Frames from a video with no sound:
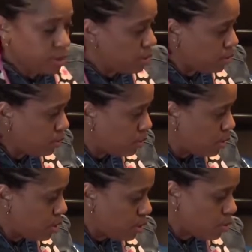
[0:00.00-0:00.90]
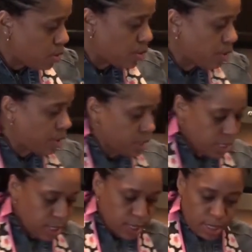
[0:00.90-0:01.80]
So what we're going to
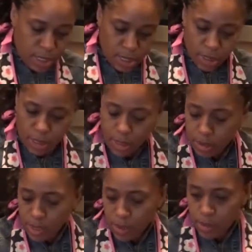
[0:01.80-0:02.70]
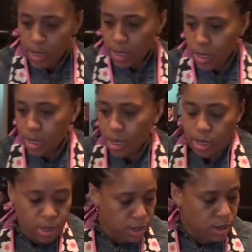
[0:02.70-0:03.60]
need is, let me go ahead
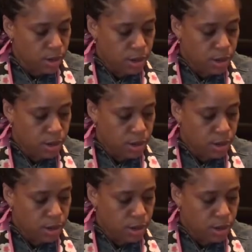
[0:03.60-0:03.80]
and